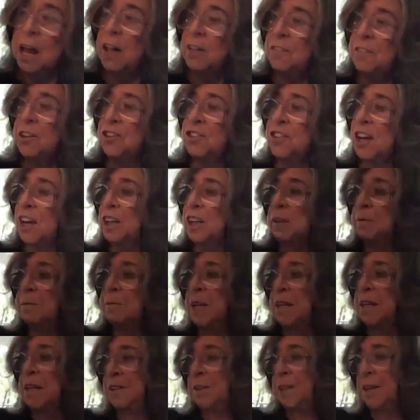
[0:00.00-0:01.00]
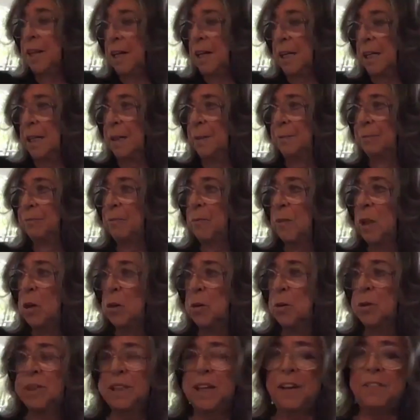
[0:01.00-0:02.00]
The gentleman
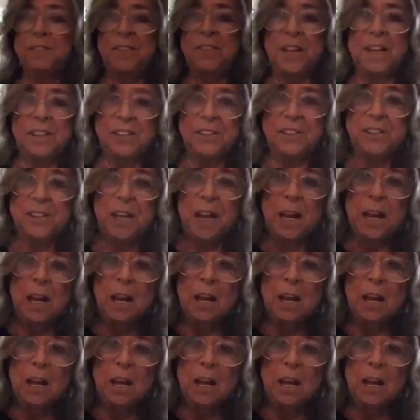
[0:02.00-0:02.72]
who did this,